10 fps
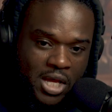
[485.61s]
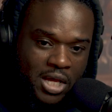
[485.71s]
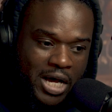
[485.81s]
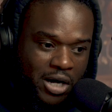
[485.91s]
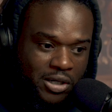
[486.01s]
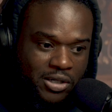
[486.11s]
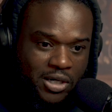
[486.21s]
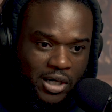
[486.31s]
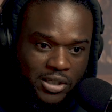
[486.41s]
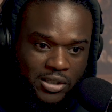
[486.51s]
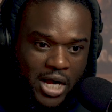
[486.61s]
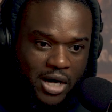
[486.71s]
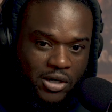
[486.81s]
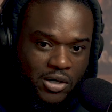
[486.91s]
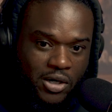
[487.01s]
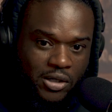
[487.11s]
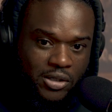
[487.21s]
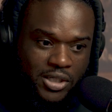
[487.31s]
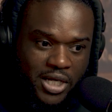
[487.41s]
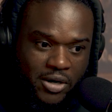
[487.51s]
How to color
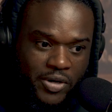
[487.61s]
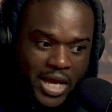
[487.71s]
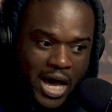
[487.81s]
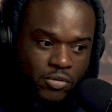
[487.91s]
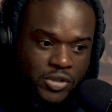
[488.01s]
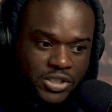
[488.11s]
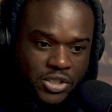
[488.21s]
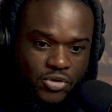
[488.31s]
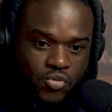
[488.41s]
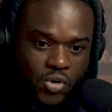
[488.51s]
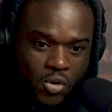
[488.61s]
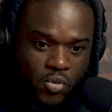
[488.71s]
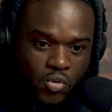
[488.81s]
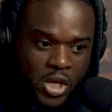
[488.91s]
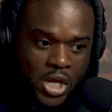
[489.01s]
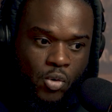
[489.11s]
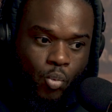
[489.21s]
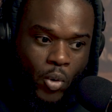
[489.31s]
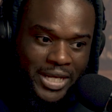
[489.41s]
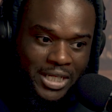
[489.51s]
carry. How does it grow?
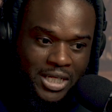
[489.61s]
When